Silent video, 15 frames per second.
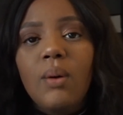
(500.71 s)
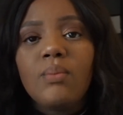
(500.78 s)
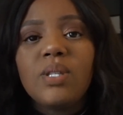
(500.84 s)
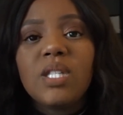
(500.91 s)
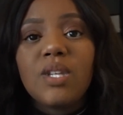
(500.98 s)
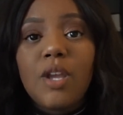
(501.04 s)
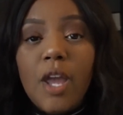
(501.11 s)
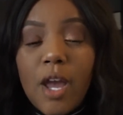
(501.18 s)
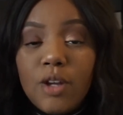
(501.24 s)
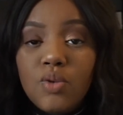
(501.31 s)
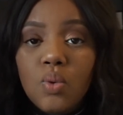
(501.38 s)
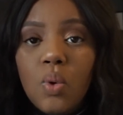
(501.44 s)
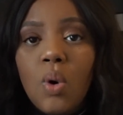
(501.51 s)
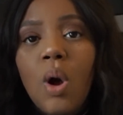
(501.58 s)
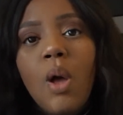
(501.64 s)

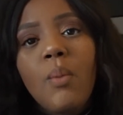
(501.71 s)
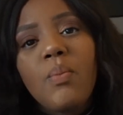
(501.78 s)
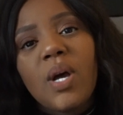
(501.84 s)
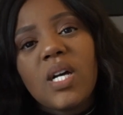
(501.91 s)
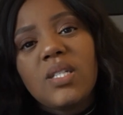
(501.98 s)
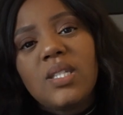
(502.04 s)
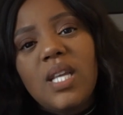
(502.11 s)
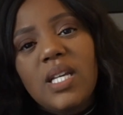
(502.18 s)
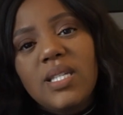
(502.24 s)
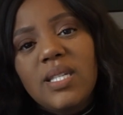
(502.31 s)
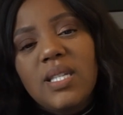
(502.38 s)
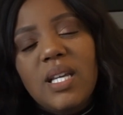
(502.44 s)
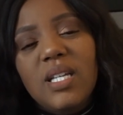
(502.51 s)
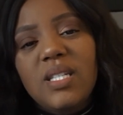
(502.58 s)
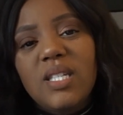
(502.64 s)
schedule, because
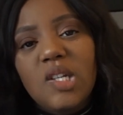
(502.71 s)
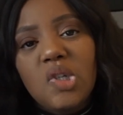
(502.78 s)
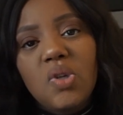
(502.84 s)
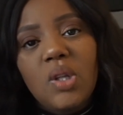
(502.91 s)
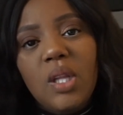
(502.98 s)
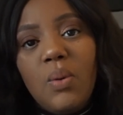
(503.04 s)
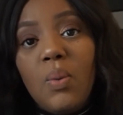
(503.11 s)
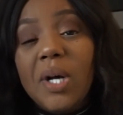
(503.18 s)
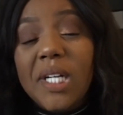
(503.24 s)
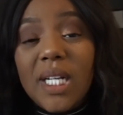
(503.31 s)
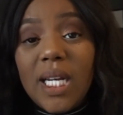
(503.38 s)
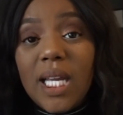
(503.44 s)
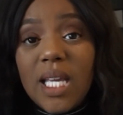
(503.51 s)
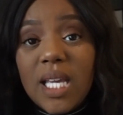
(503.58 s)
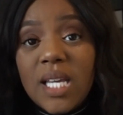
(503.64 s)
that's essentially what
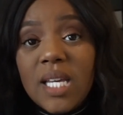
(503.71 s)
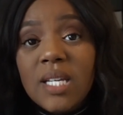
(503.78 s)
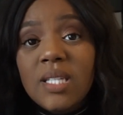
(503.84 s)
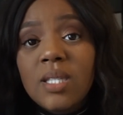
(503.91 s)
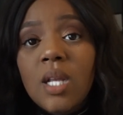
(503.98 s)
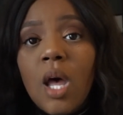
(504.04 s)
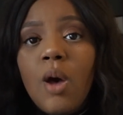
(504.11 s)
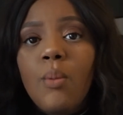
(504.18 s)
it is,